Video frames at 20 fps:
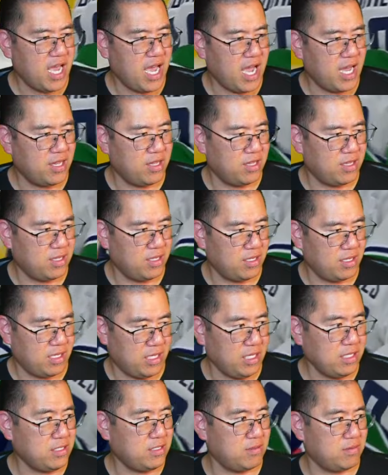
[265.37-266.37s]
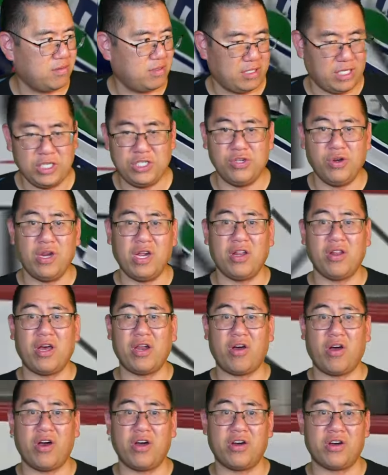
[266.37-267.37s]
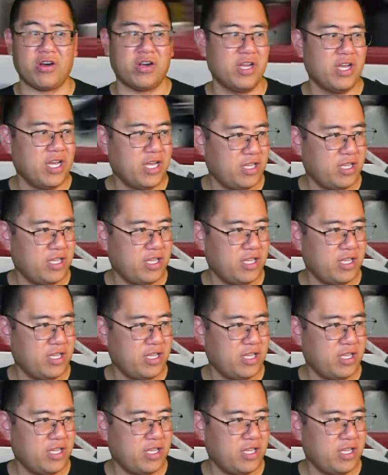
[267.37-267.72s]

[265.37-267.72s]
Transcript: and he's, he's shooting a lot harder